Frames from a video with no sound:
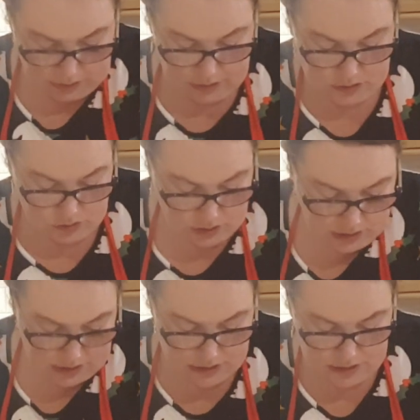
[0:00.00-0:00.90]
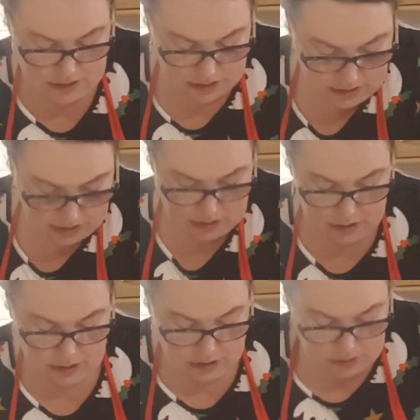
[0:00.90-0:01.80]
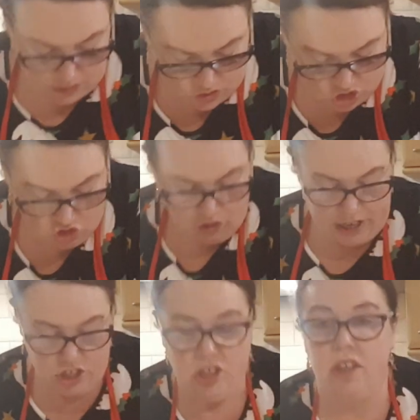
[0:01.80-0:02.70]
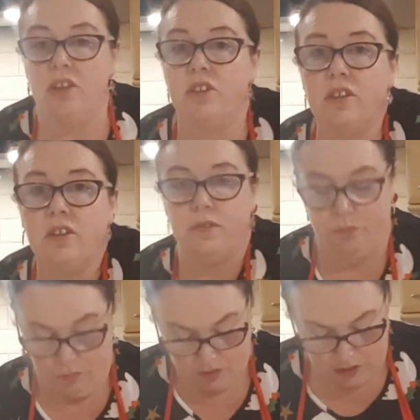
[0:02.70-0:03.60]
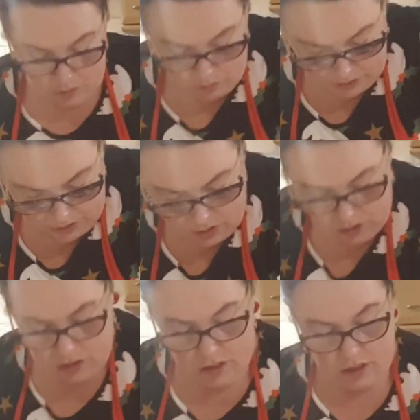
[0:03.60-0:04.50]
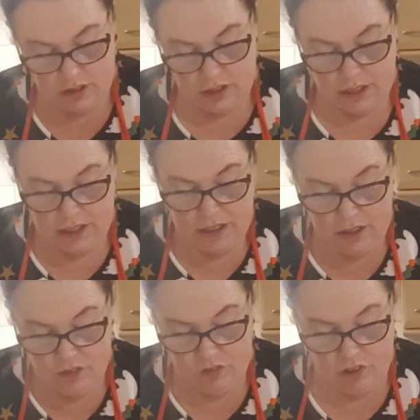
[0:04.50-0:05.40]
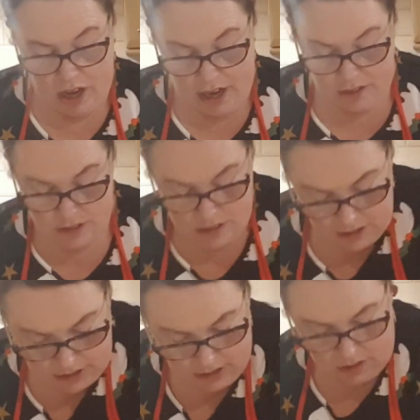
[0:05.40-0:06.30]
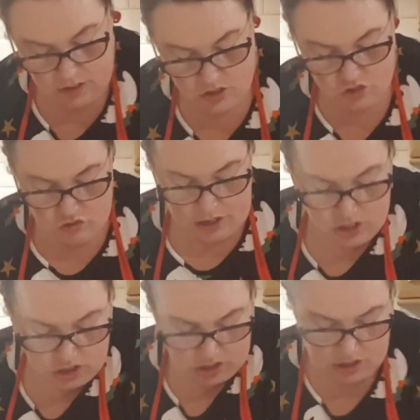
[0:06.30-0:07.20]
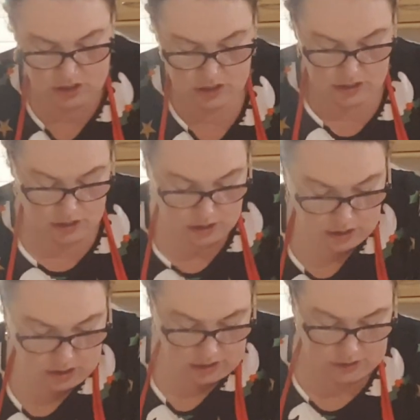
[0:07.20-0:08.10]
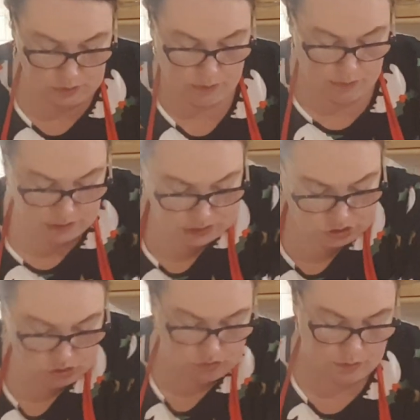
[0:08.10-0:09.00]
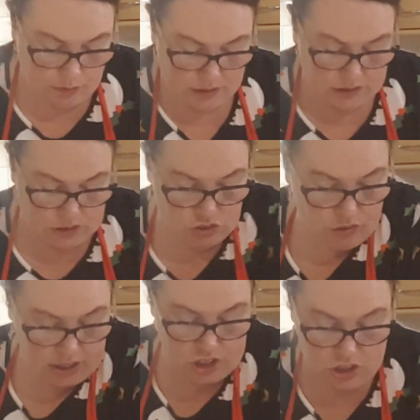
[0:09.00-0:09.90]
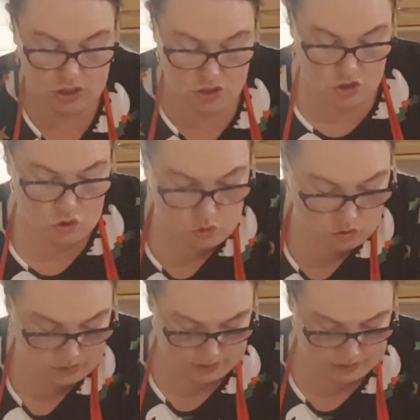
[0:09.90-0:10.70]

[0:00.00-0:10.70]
So this is, you stretch it with the heel of your hand, you stretch it, because what we want to do is we want to stretch the dough